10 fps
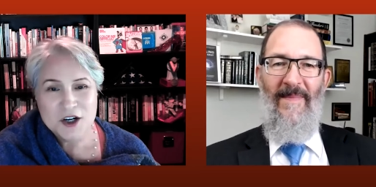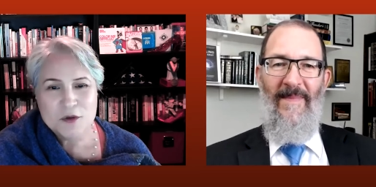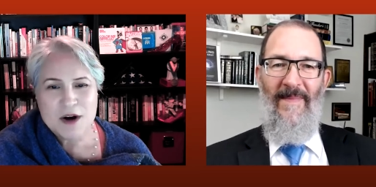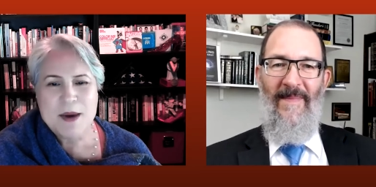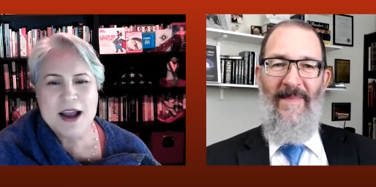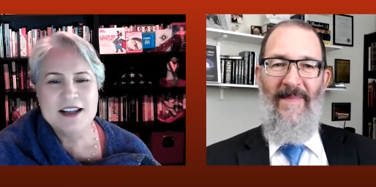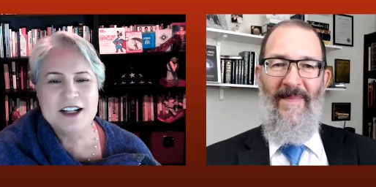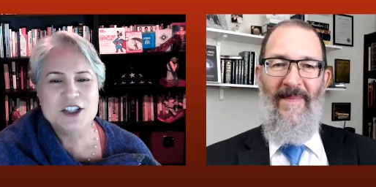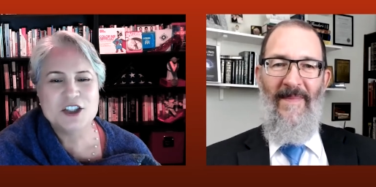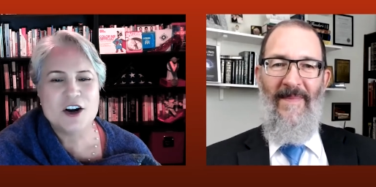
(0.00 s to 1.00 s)
Speaker 1: Rabbi,
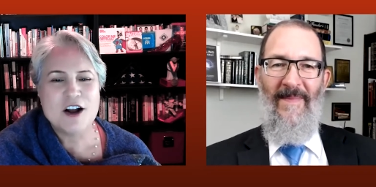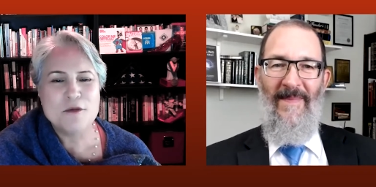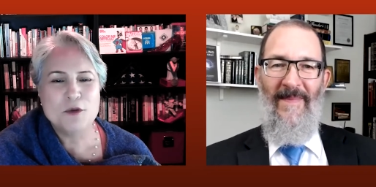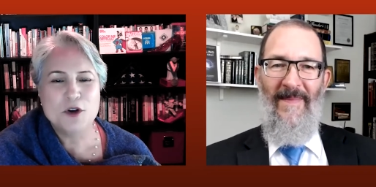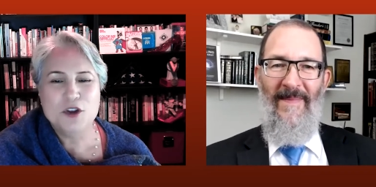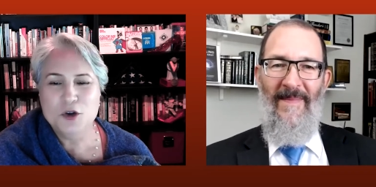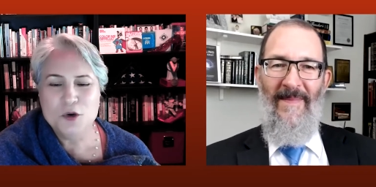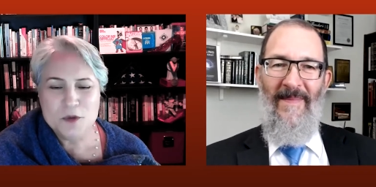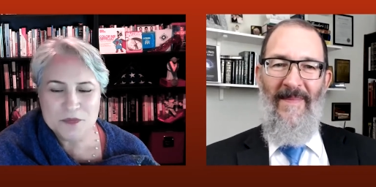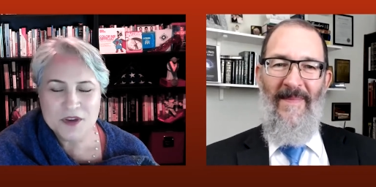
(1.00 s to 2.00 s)
let's start off with
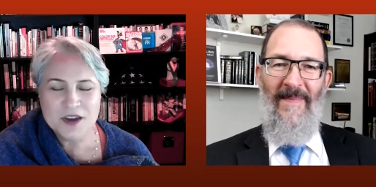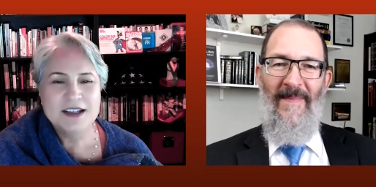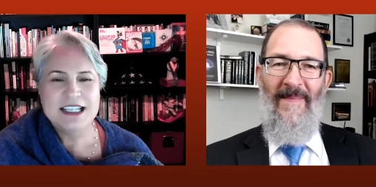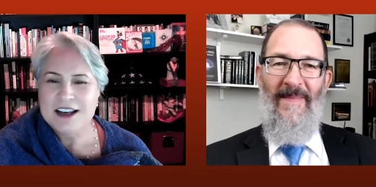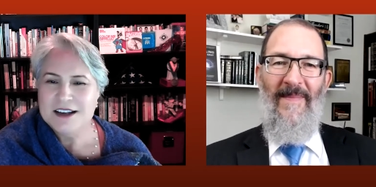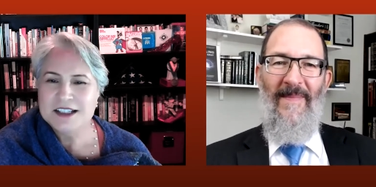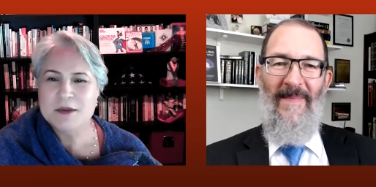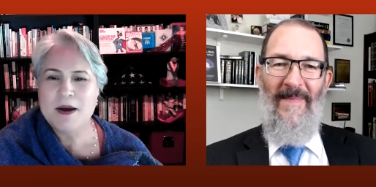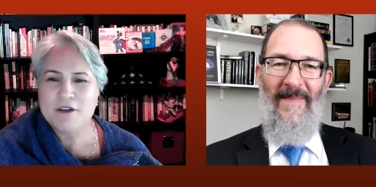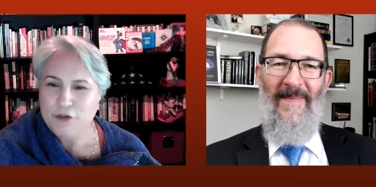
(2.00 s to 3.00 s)
you. Tell us
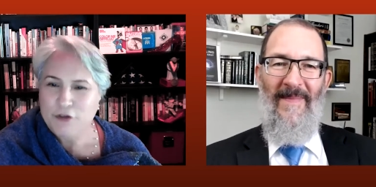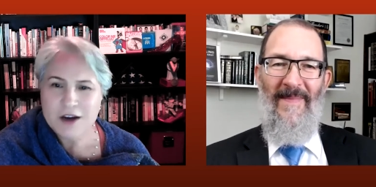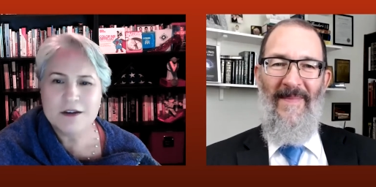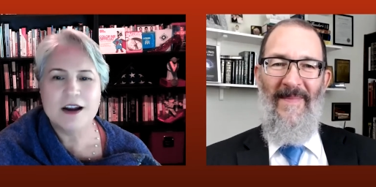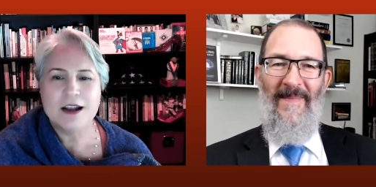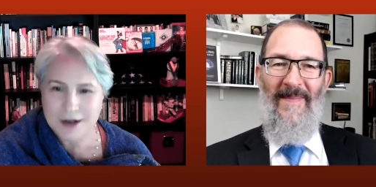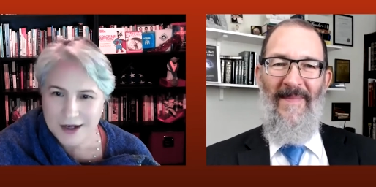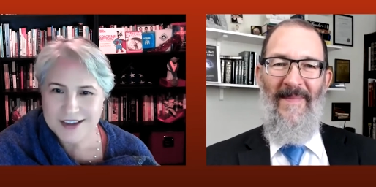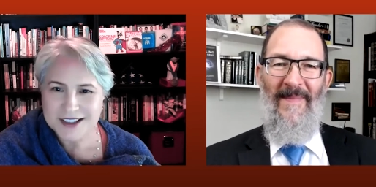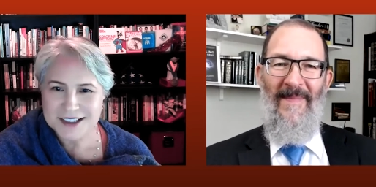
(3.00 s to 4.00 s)
about fear and
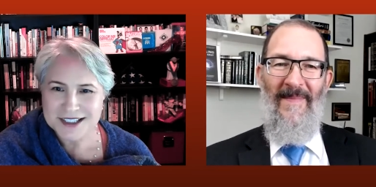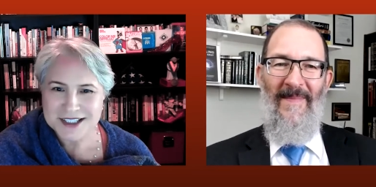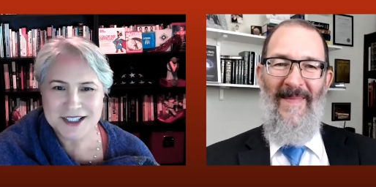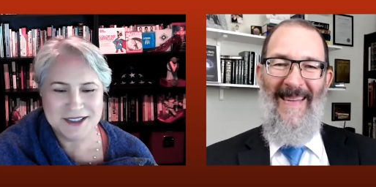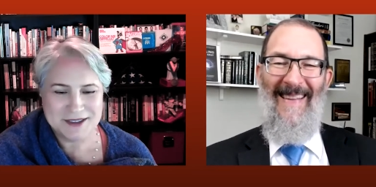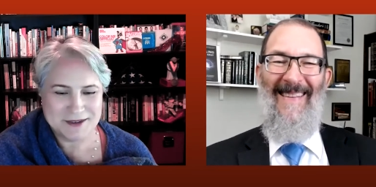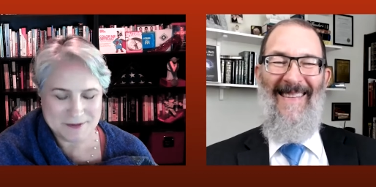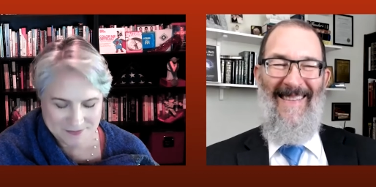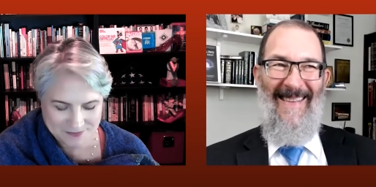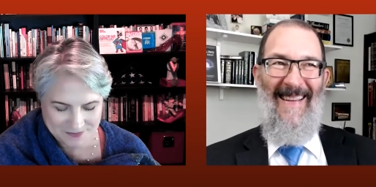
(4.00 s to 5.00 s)
ethics.
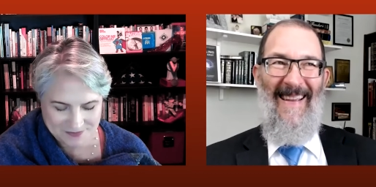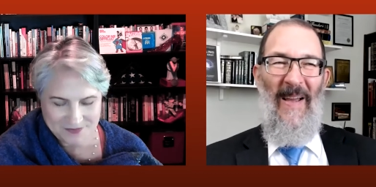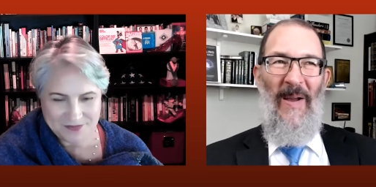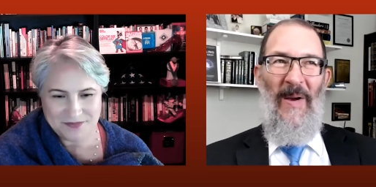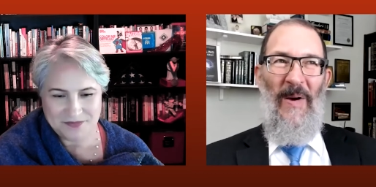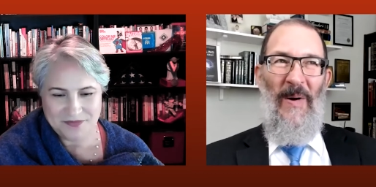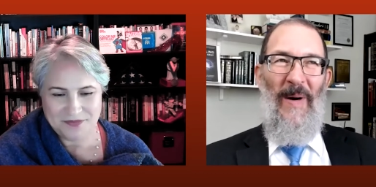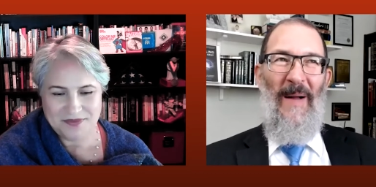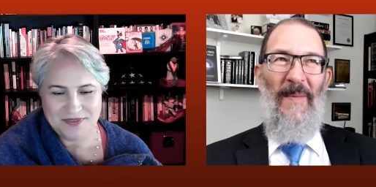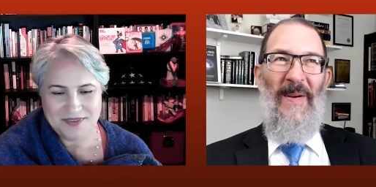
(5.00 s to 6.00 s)

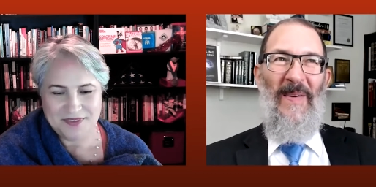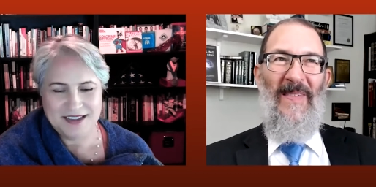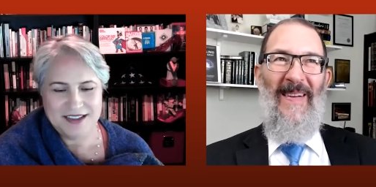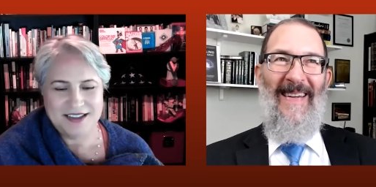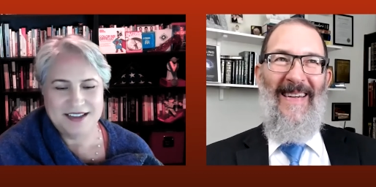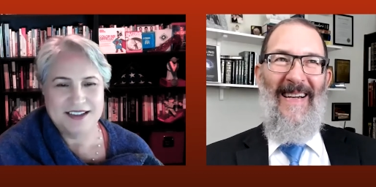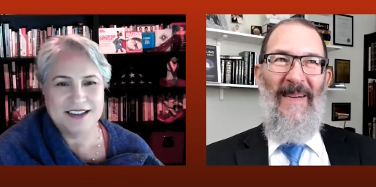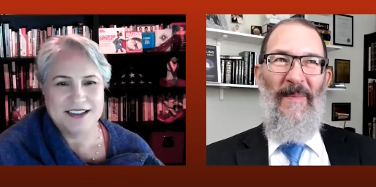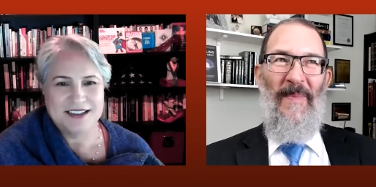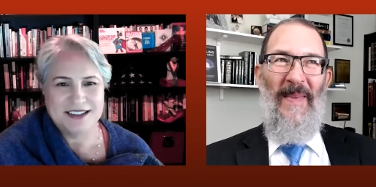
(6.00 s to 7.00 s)
Speaker 2: Well, there's a
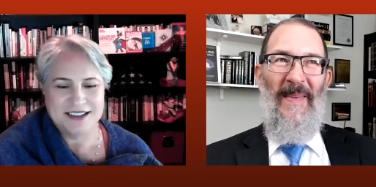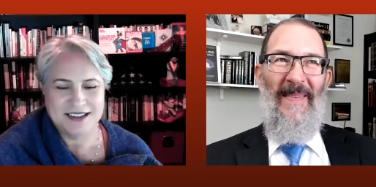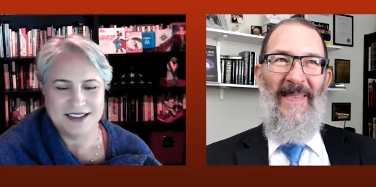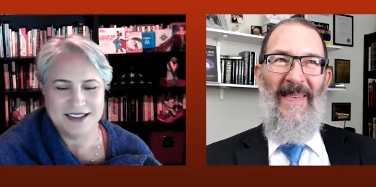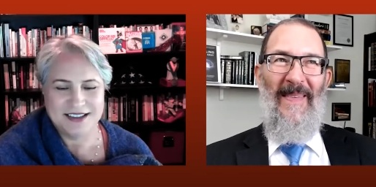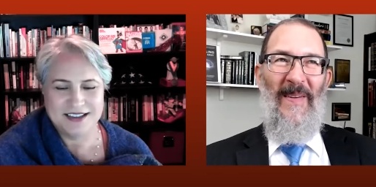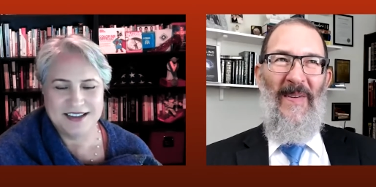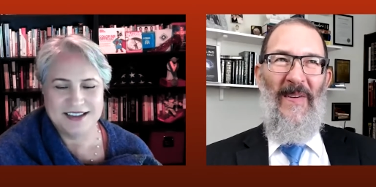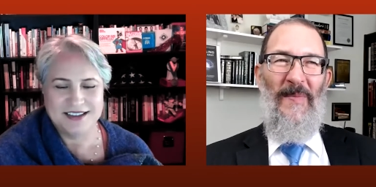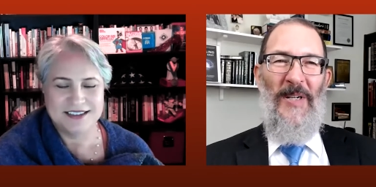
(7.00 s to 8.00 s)
um,
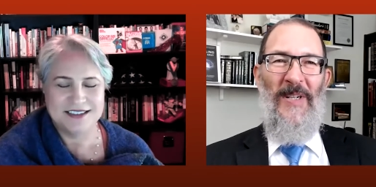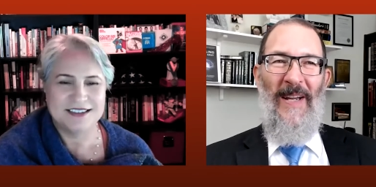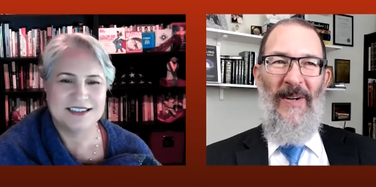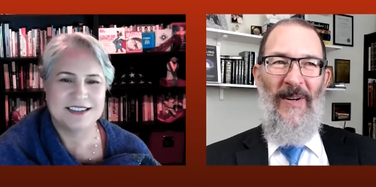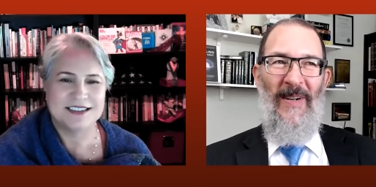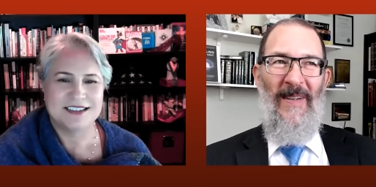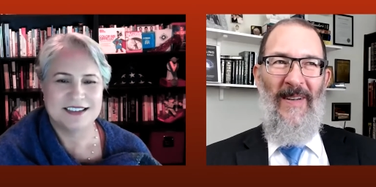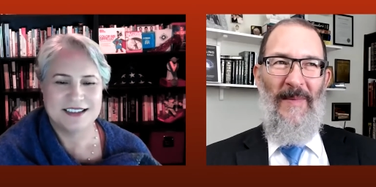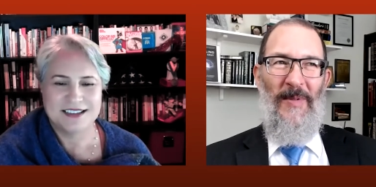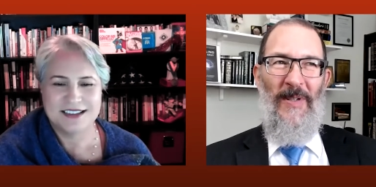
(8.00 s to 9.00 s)
there's an expression I heard.
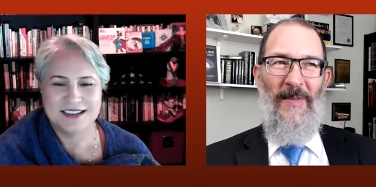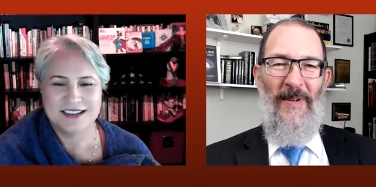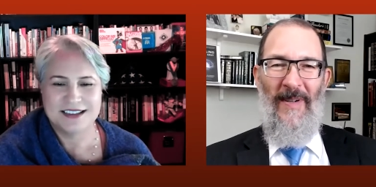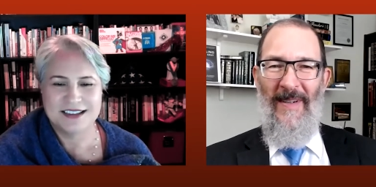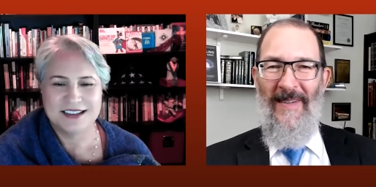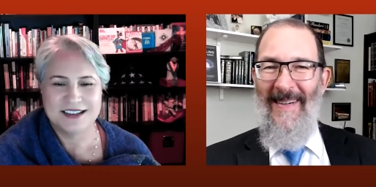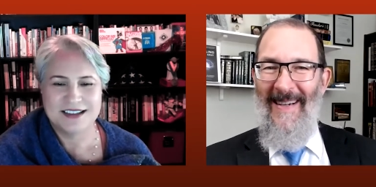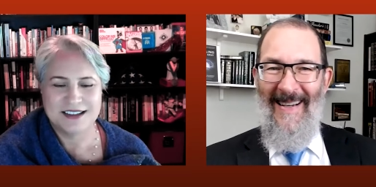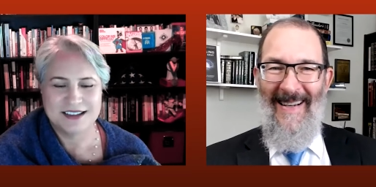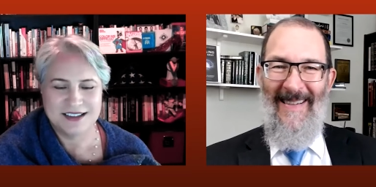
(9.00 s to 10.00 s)
I'm sure you've heard it.
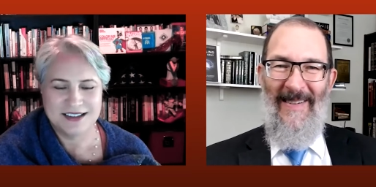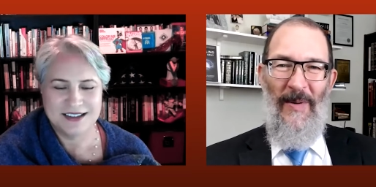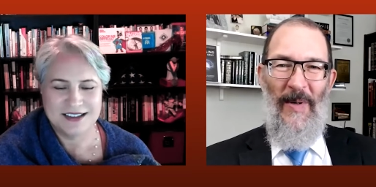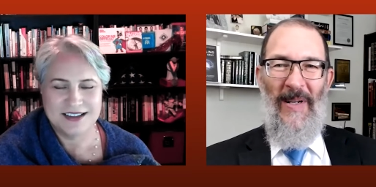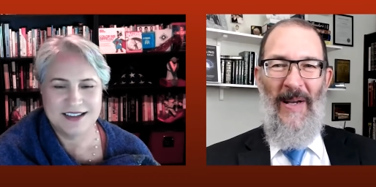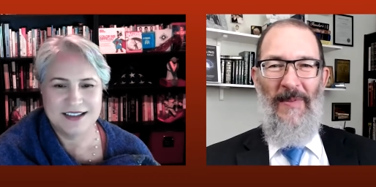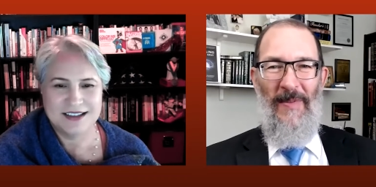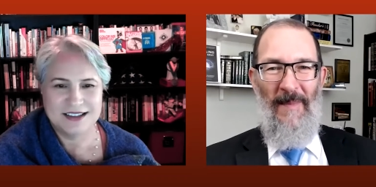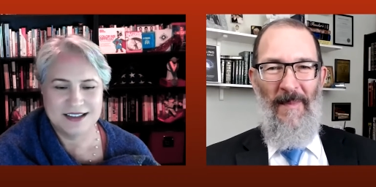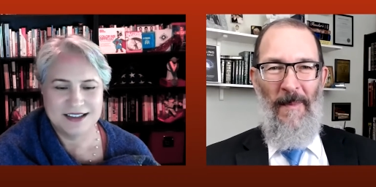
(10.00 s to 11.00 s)
Uh, I don't know where it comes
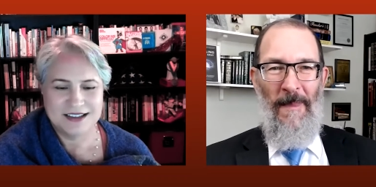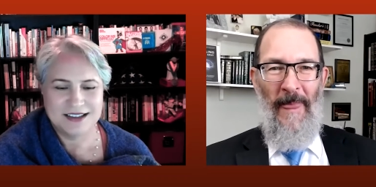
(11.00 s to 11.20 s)
from,